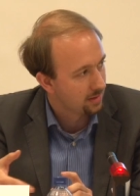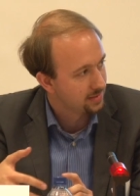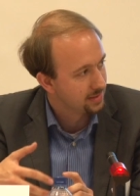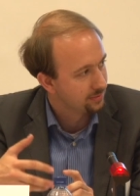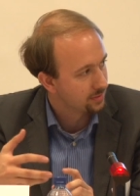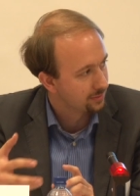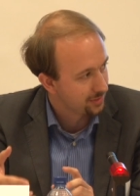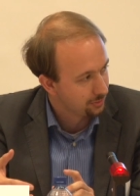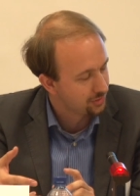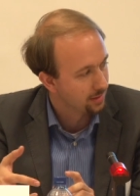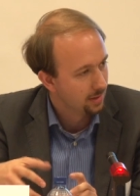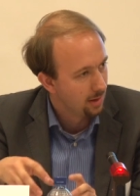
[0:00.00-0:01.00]
policy for the
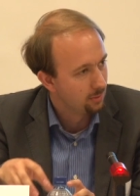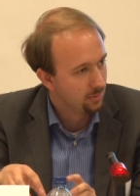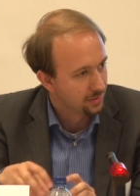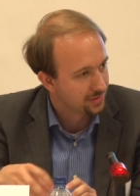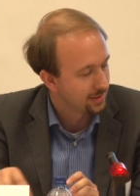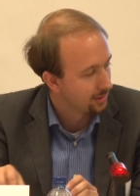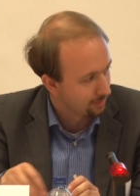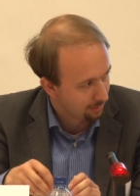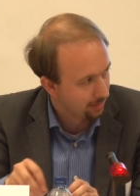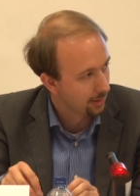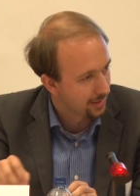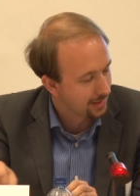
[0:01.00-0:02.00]
future, we're also
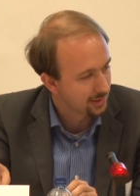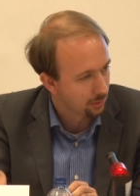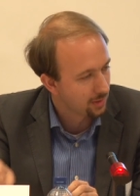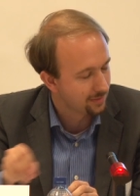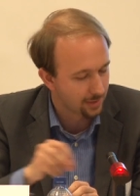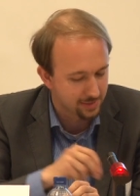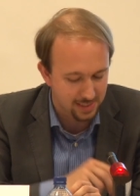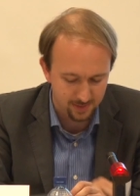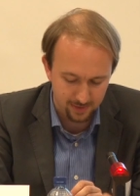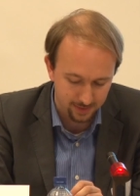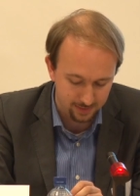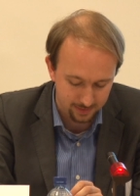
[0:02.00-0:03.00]
looking at all of those
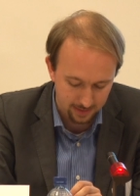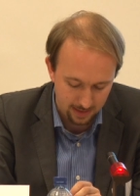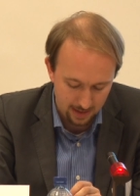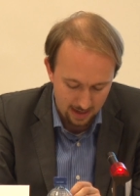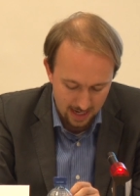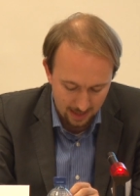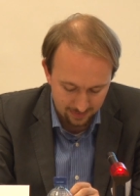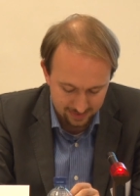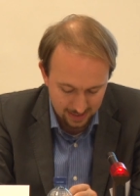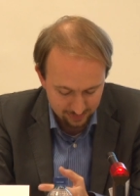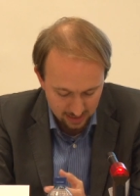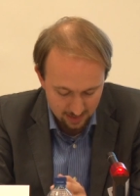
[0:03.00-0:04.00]
aspects. At the
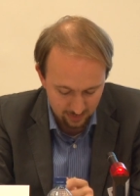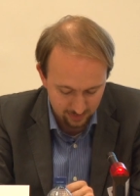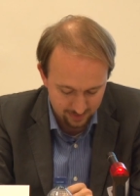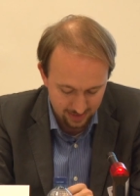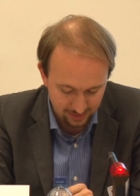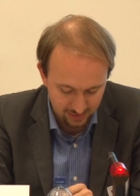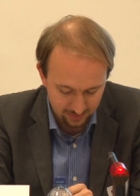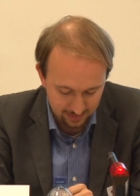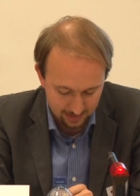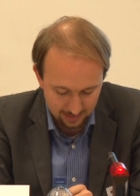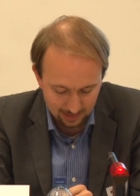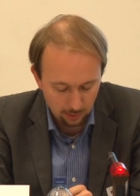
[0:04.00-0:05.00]
same time, it was mentioned
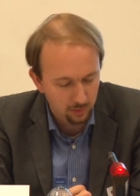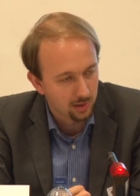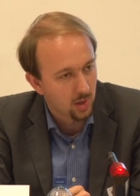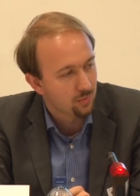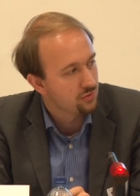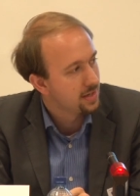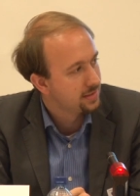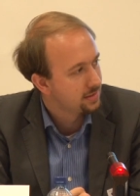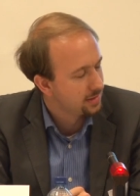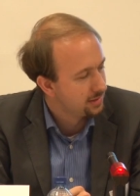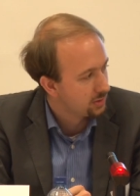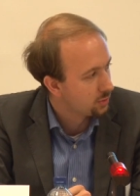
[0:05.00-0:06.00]
that local operators
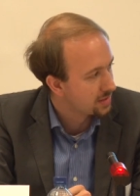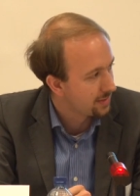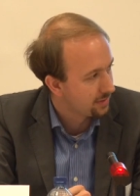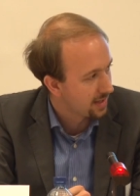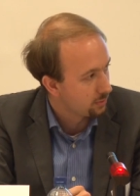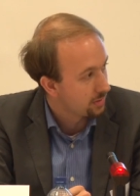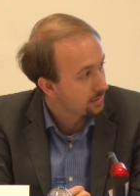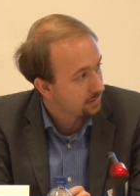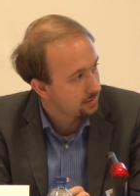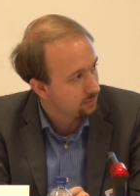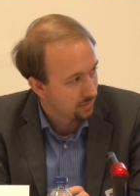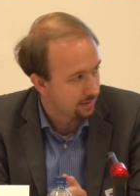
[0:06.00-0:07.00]
can do whatever they
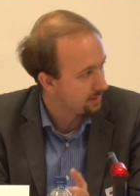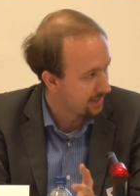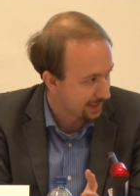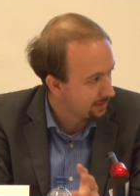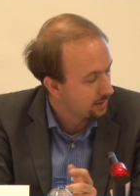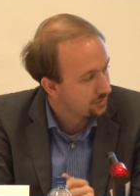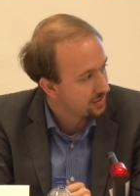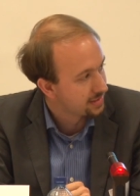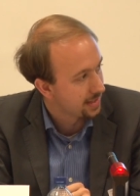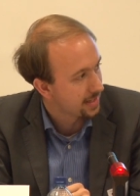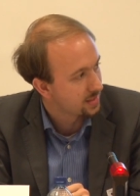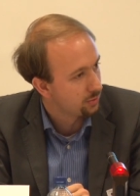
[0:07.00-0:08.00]
want with the technologies
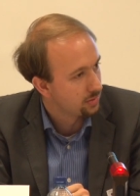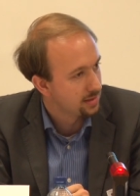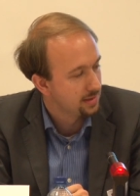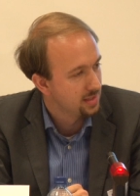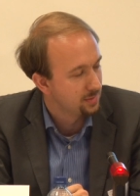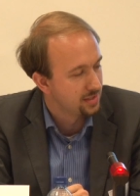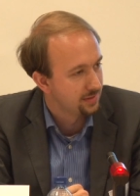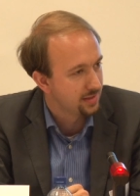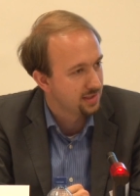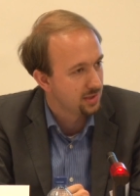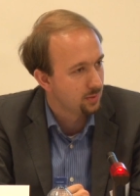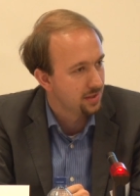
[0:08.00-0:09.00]
that are exported in specific
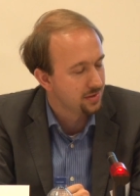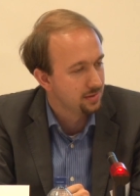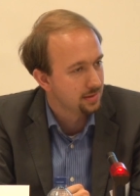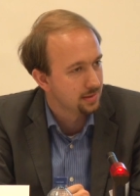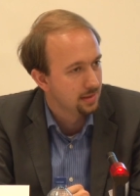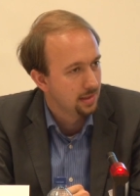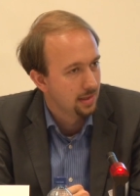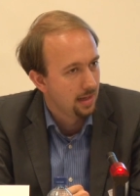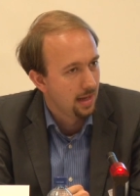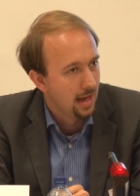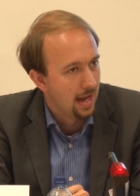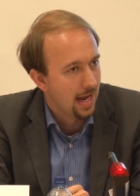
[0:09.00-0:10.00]
situations.
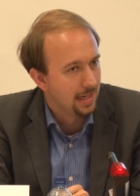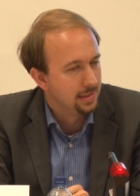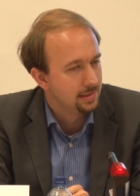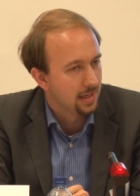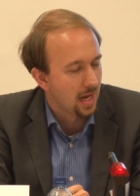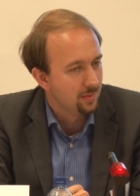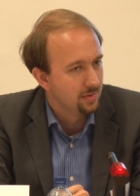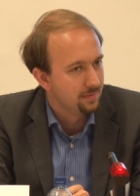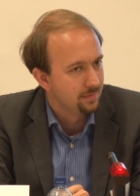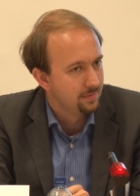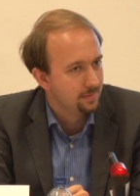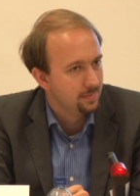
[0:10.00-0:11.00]
And I'm
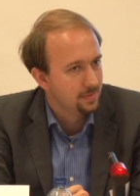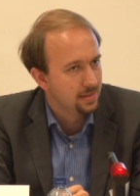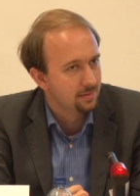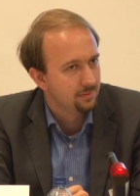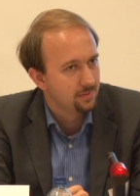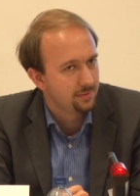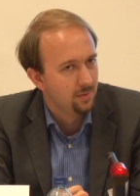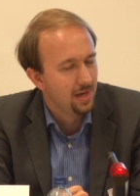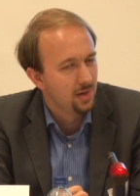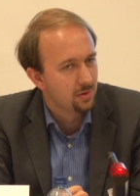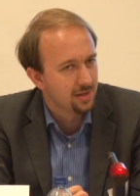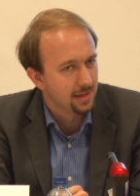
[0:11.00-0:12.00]

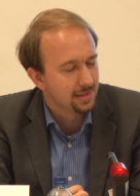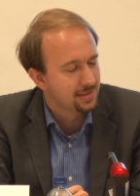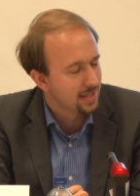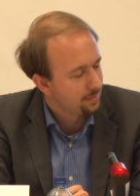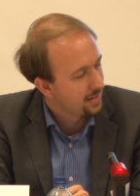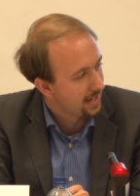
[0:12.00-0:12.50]
familiar with at least some